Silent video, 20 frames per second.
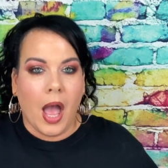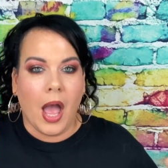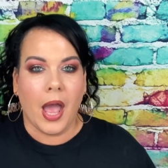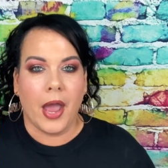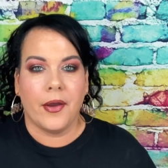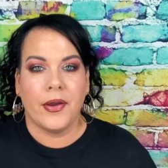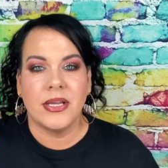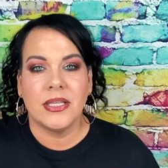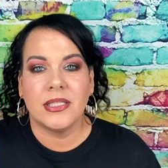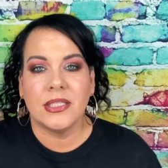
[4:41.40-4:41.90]

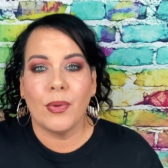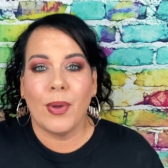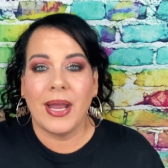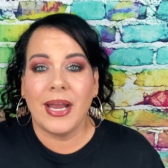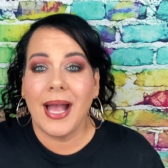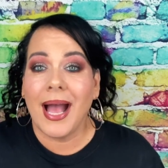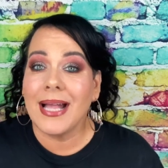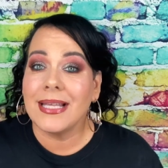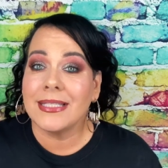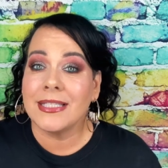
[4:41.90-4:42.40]
All right, so
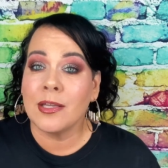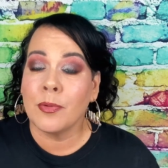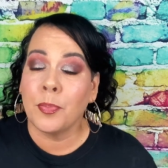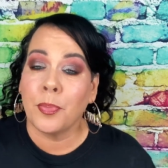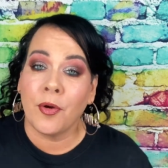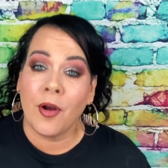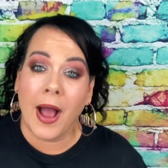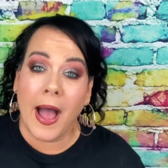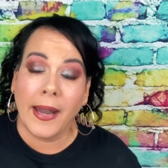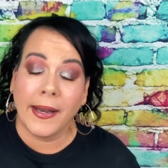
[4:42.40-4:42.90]
I got some
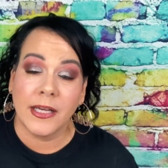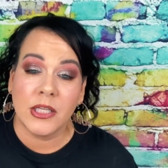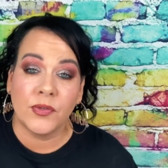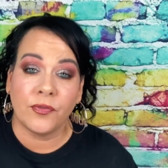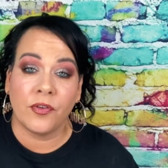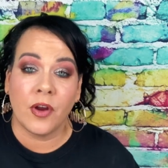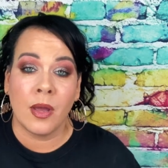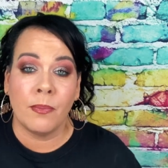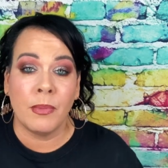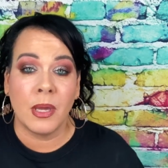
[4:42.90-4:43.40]
products
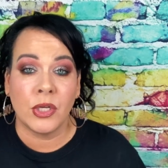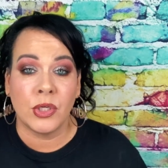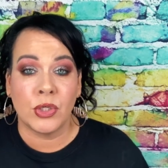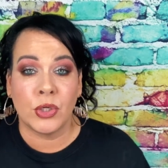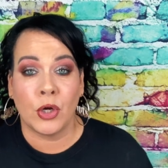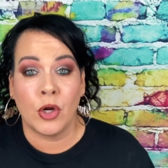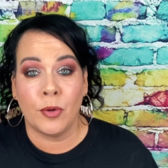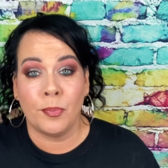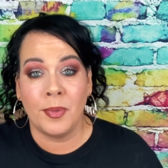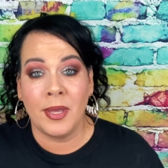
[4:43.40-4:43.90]
from
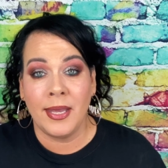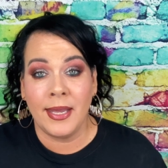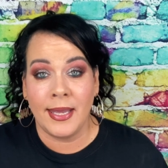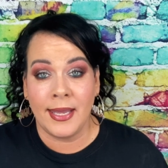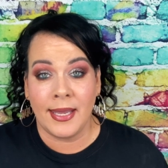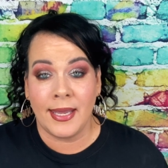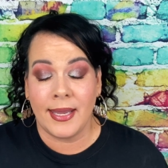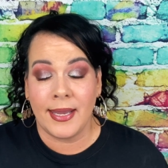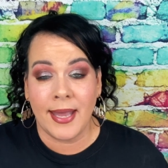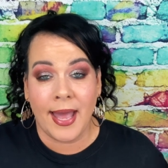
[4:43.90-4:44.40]
Derma
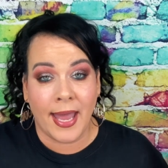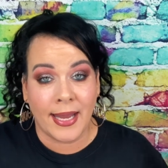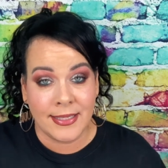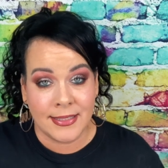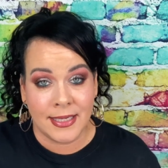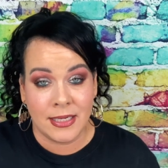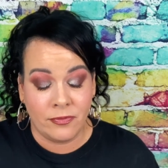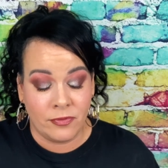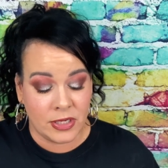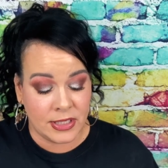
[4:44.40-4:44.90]
E. I
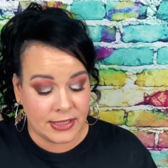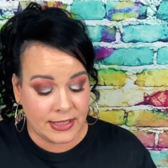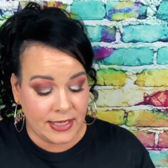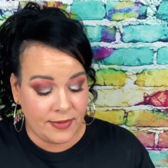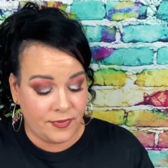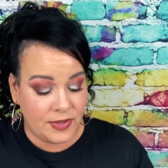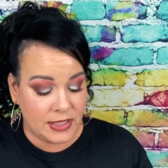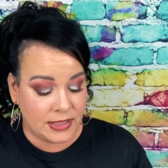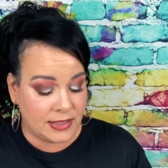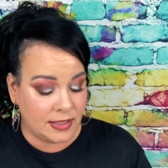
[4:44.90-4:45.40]
did
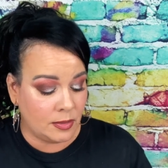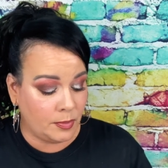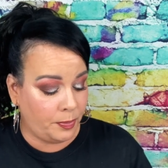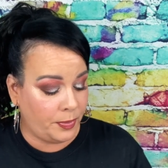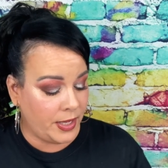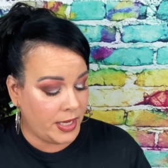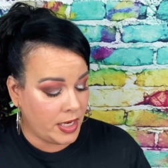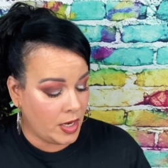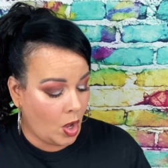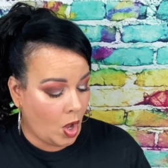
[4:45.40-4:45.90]
receive this in
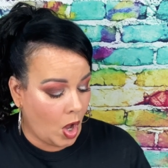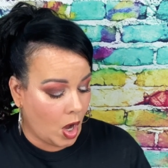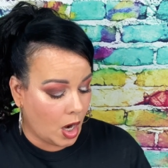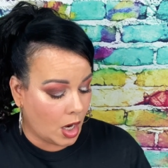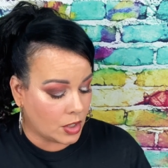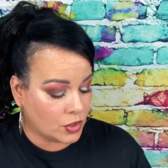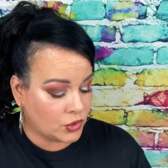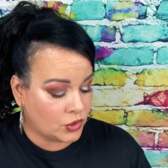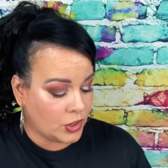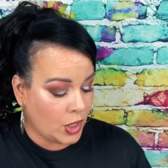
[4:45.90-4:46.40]

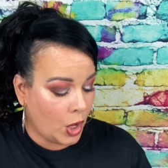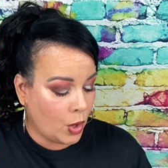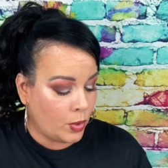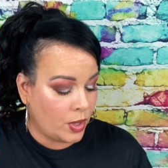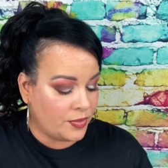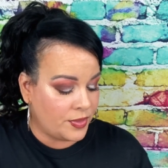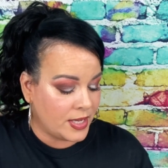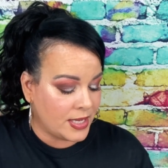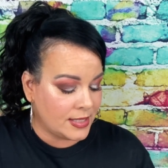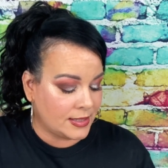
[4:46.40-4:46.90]
PR. So
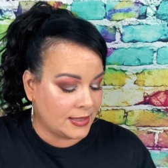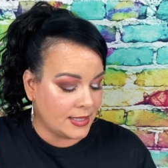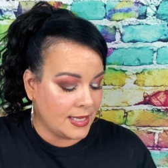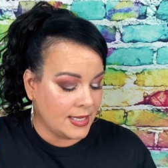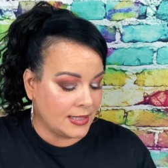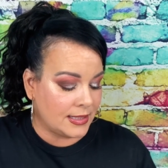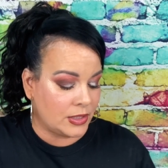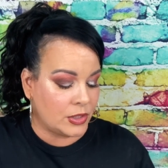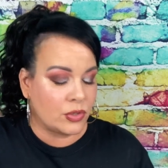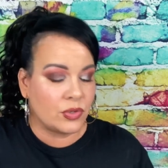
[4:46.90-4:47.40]
this
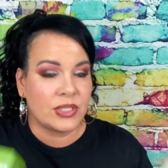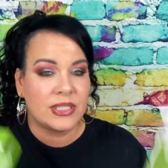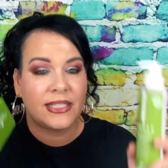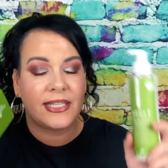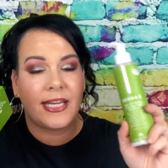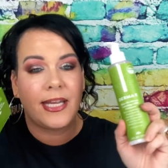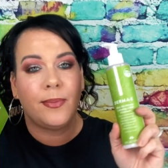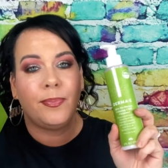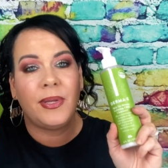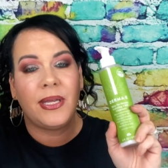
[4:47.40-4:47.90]
is their
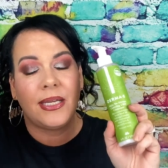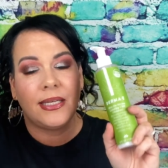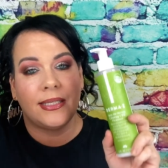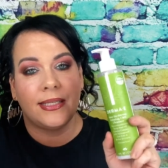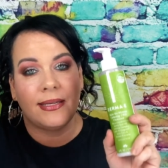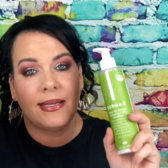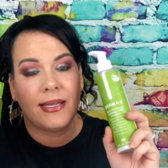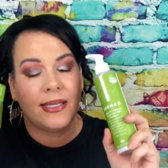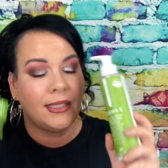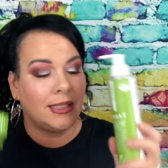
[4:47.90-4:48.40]

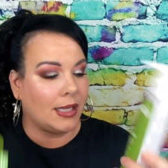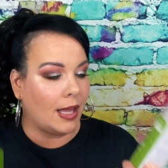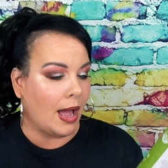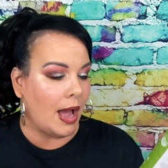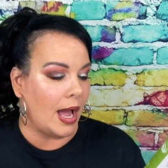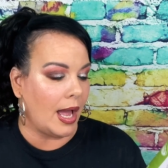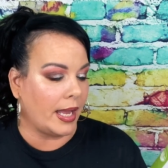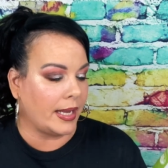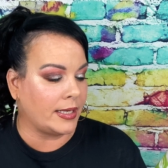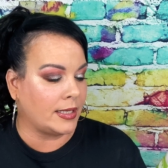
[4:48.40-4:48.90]
CBD
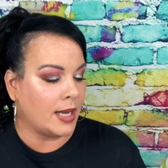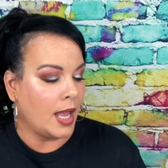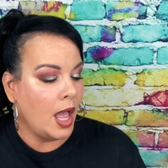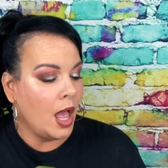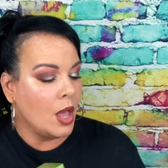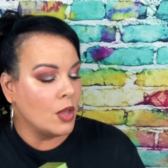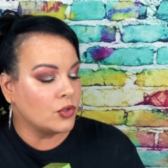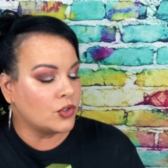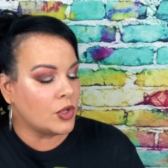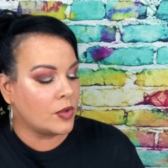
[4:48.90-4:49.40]
line.
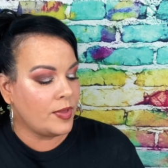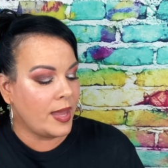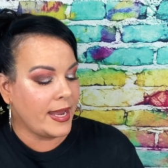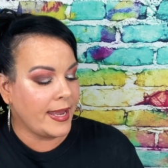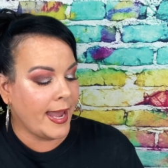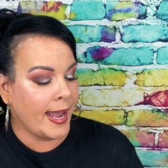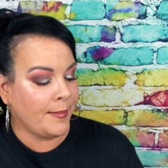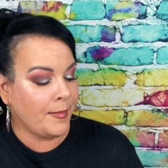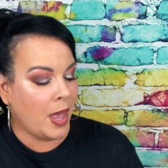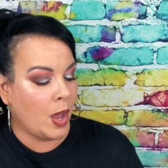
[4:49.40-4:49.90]
So they
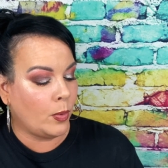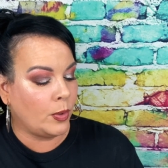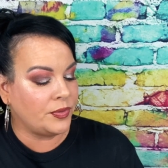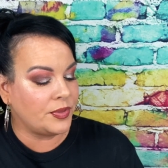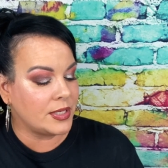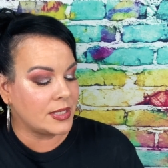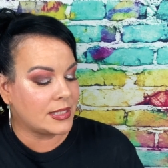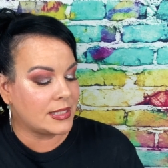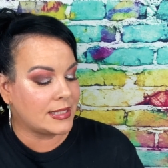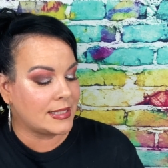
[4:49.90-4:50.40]
came out
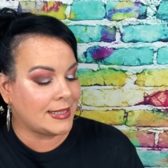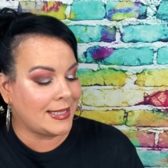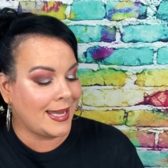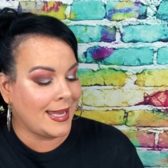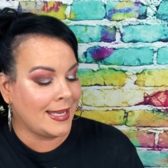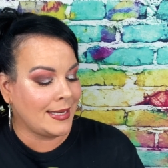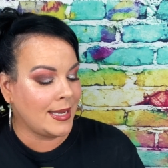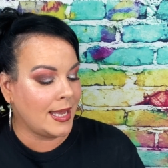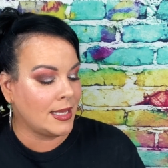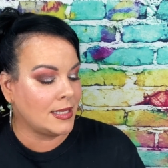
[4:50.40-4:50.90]
with a
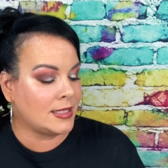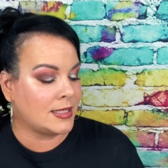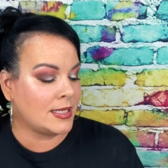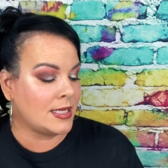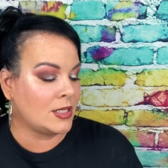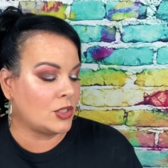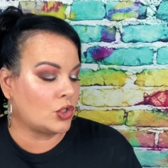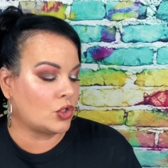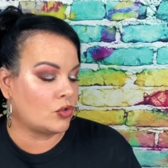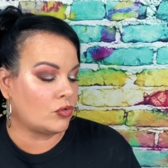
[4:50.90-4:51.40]
Skin
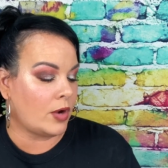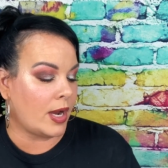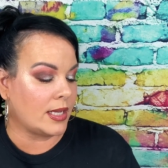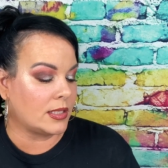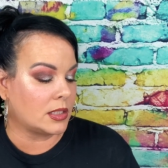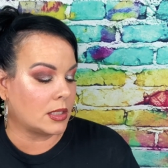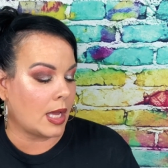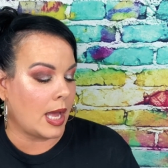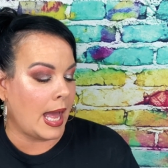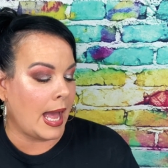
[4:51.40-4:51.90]

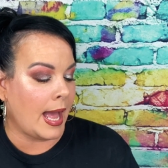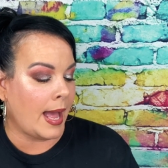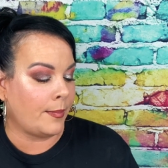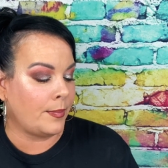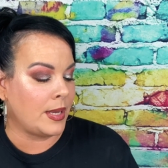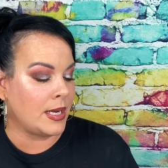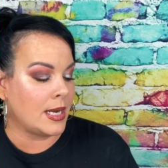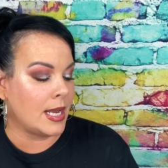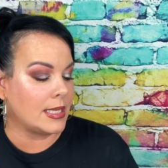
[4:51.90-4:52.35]
De-Stress Calming